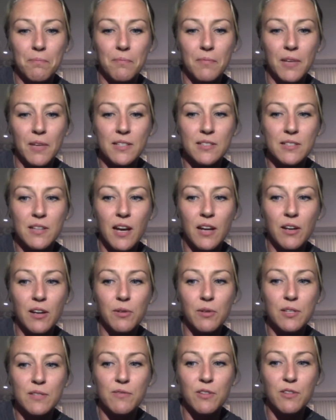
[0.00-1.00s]
It's not
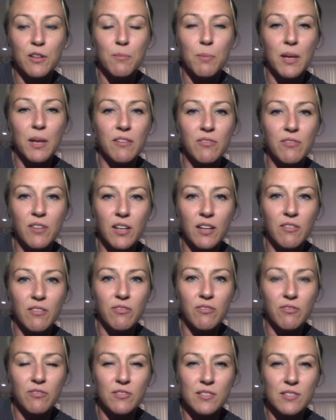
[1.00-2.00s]
always for the benefit of
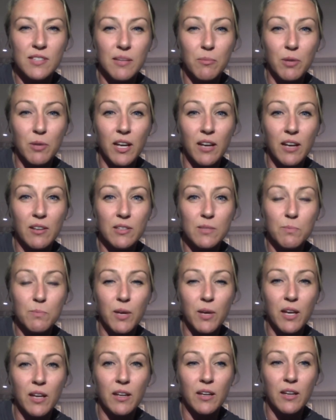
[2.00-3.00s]
someone else,
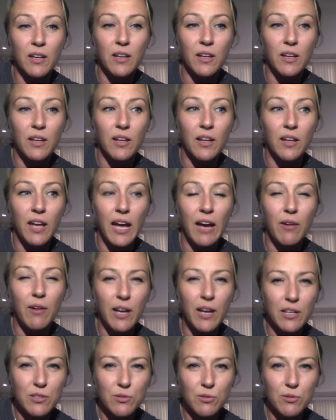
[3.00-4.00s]
but how
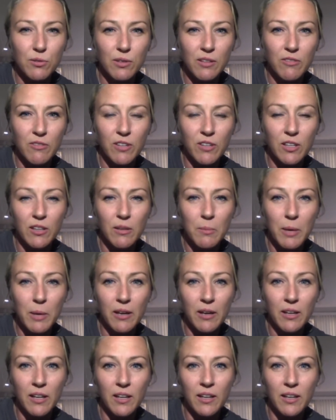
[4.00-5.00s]
I truly feel
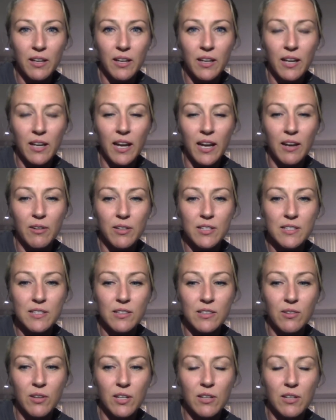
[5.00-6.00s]
about it and how it's
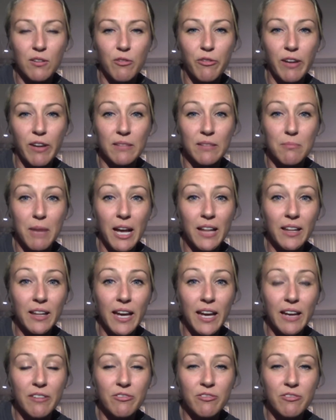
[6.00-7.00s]
going to affect my
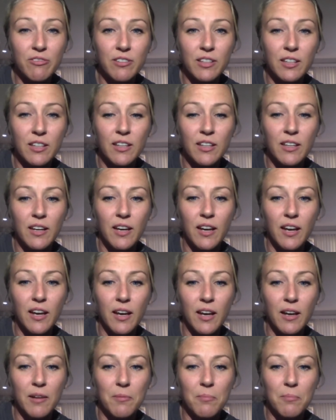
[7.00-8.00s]
life
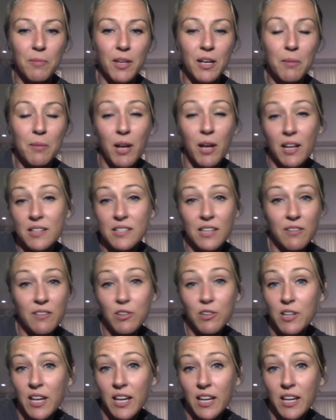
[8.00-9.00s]
in a positive
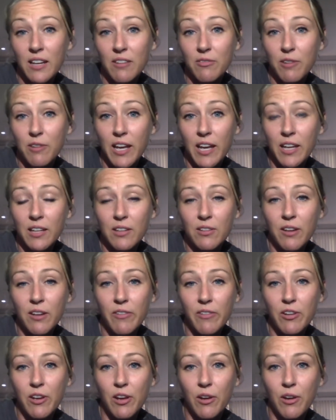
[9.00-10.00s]
or negative way. You
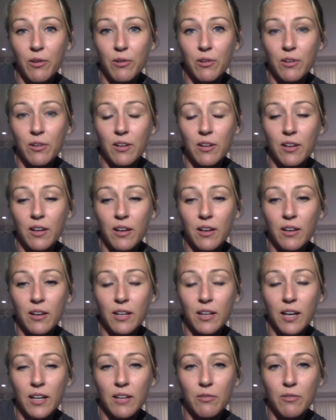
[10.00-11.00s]
never know
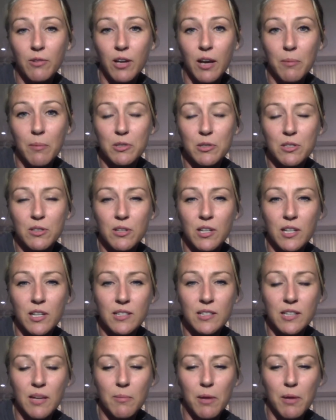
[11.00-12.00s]
kind of what
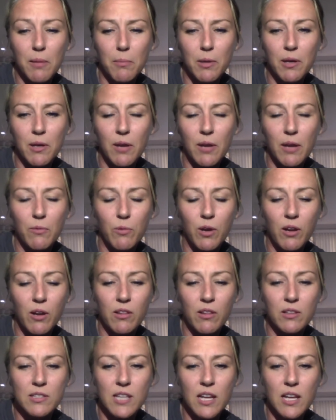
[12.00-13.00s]
opportunities come up and where
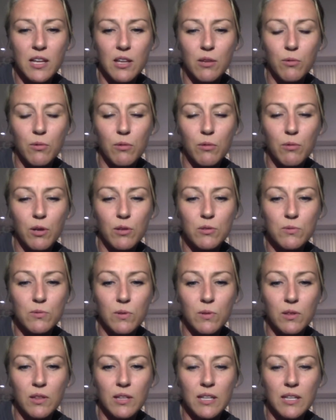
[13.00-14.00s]
they'll take you, what roads
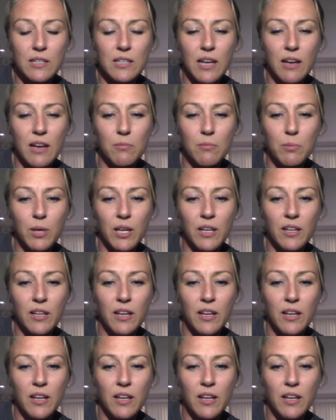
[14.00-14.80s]
will lead down. But